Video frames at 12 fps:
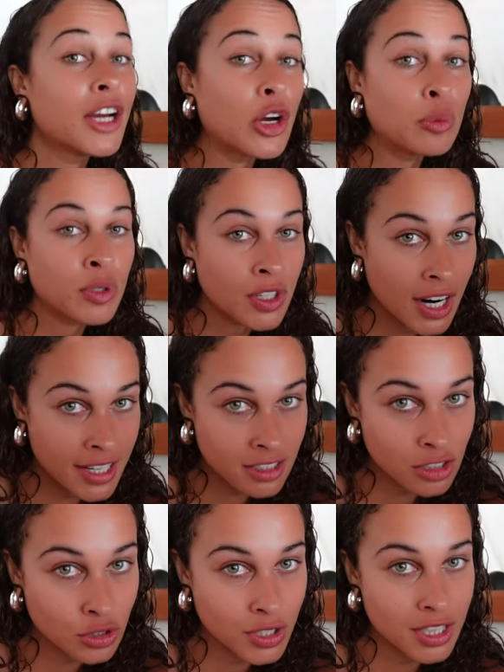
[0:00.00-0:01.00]
hope you guys
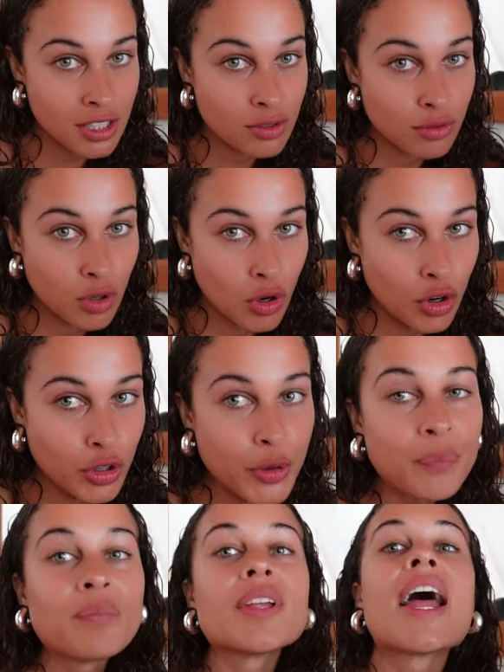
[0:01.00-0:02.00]
enjoyed this vlog
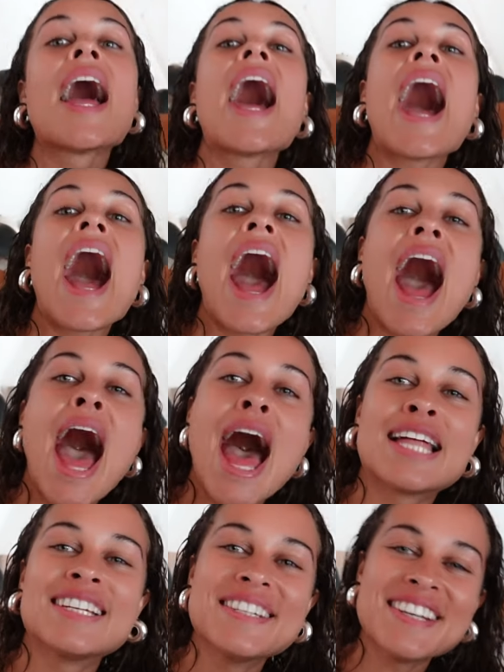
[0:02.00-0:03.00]

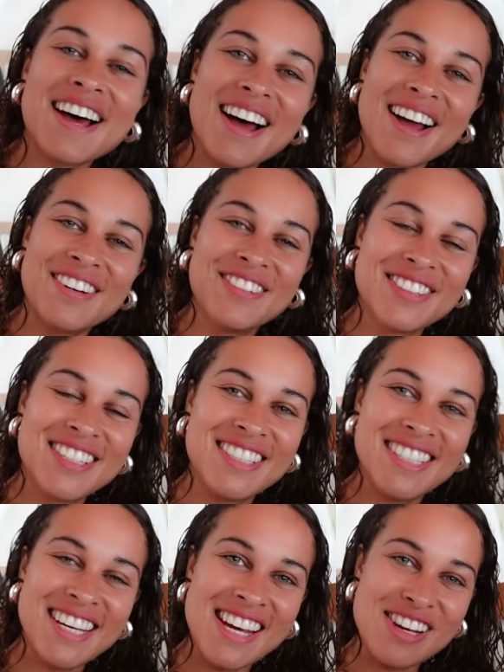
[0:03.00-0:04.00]
and I will
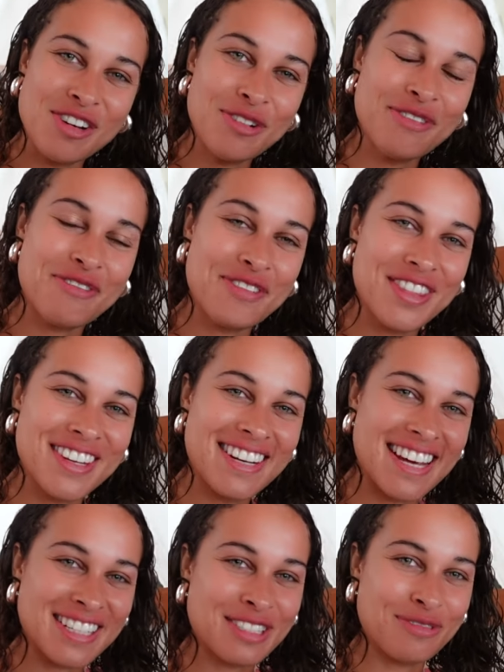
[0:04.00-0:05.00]
see you for the
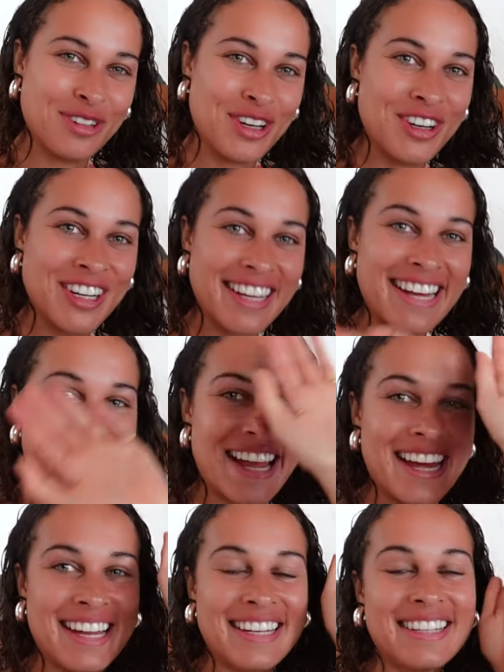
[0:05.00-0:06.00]
next vlog
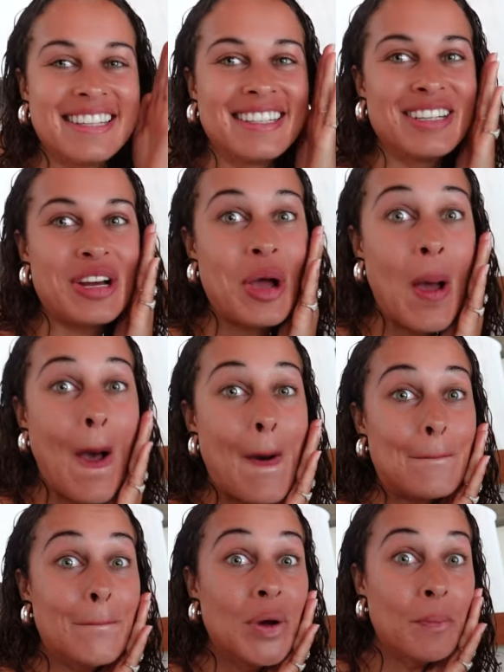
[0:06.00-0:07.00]
in
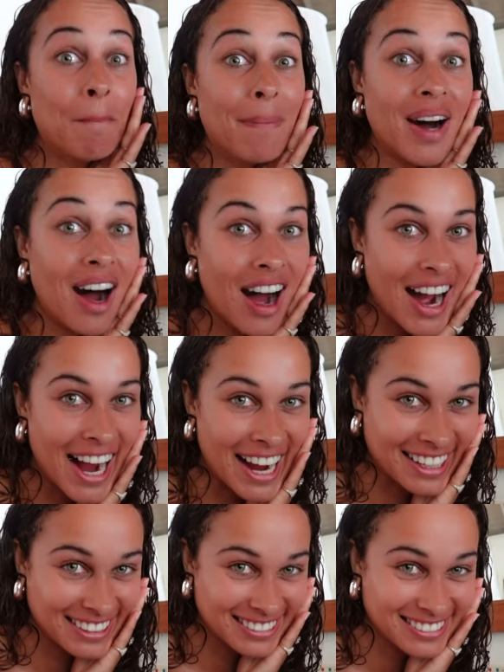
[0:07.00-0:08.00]

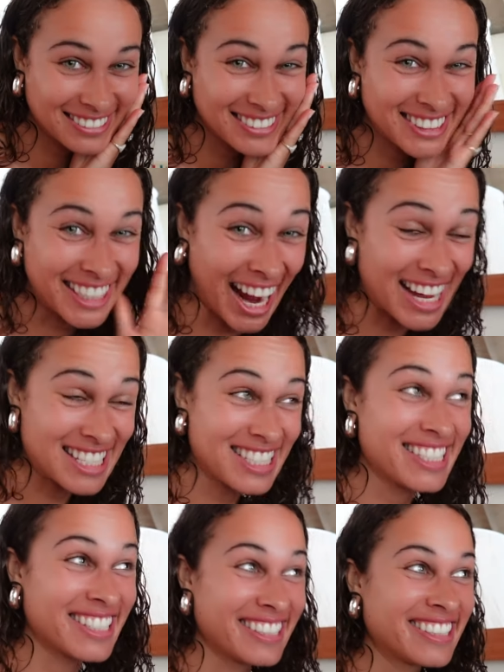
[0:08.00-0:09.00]
Mumbai.
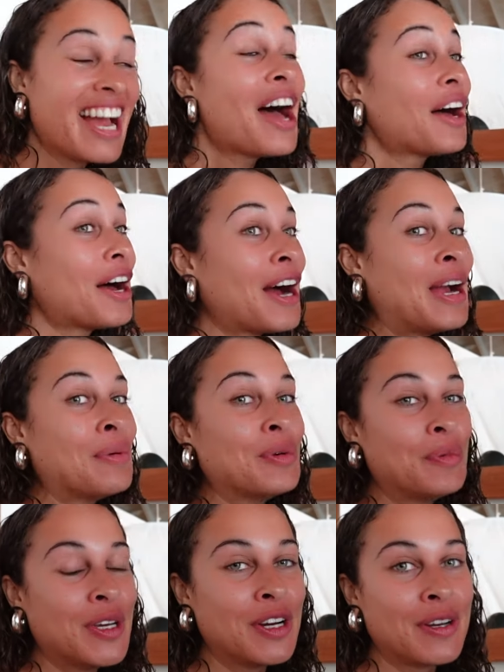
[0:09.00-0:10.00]
Yes, I will
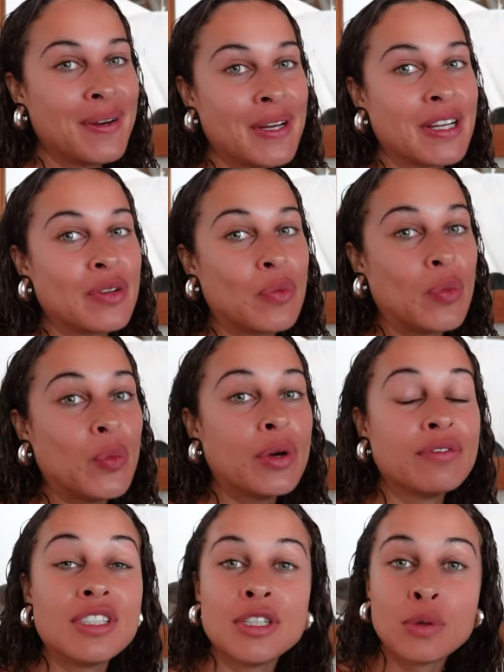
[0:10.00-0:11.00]
be going
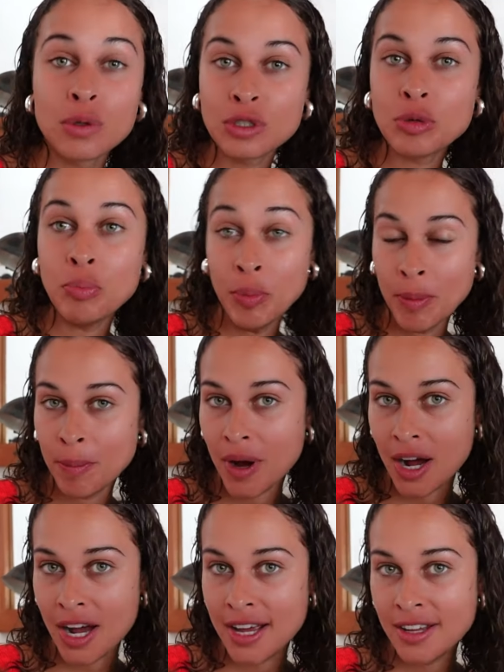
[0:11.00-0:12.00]
with Dior to
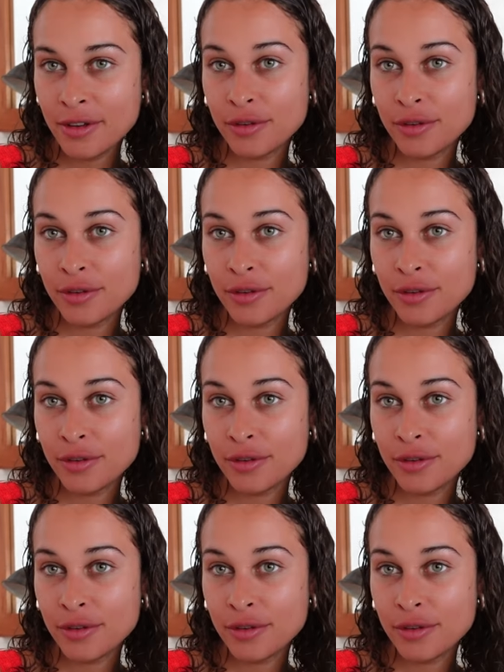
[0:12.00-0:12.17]
Mumbai